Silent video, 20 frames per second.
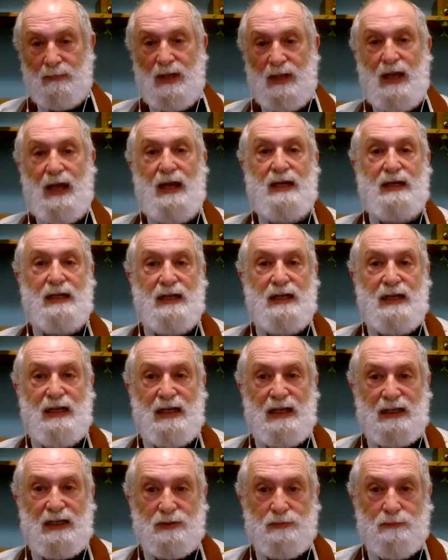and
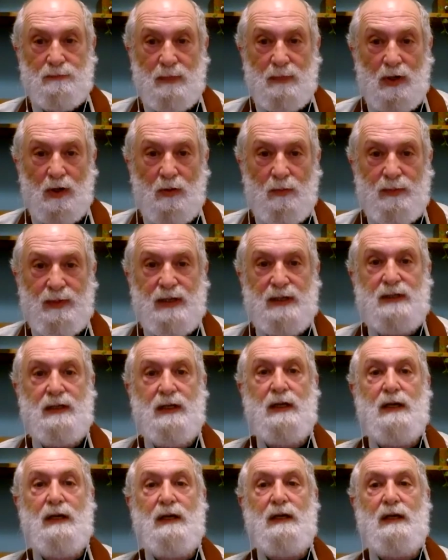each moment
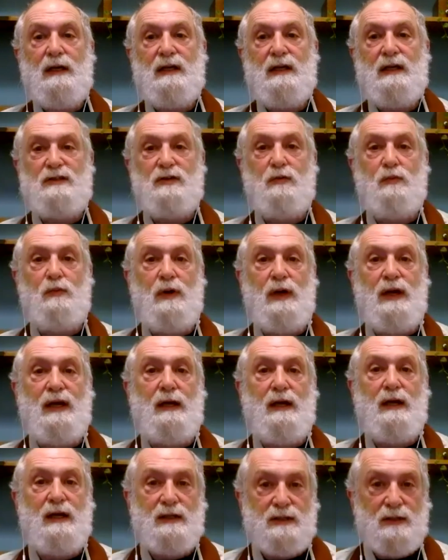is a, way,
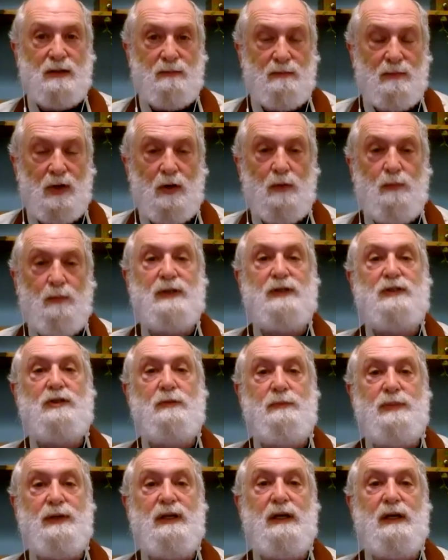is a moment to
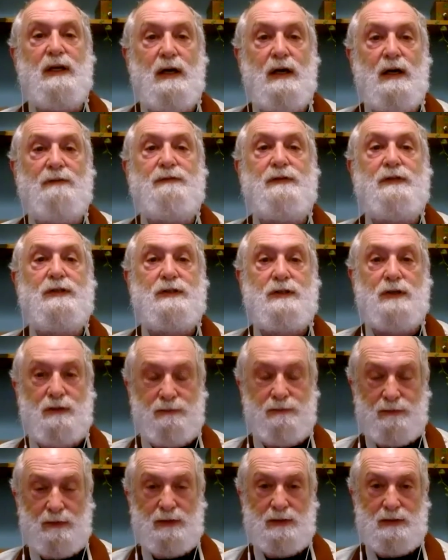be of
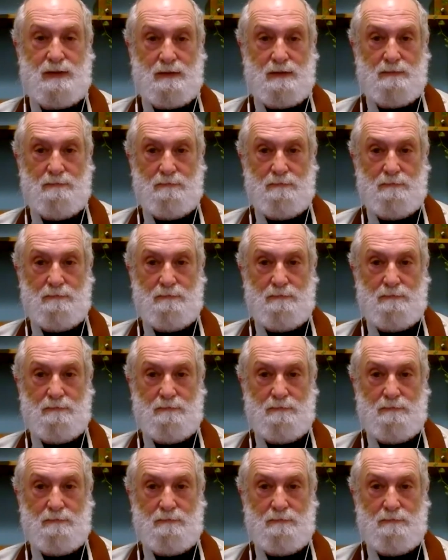service.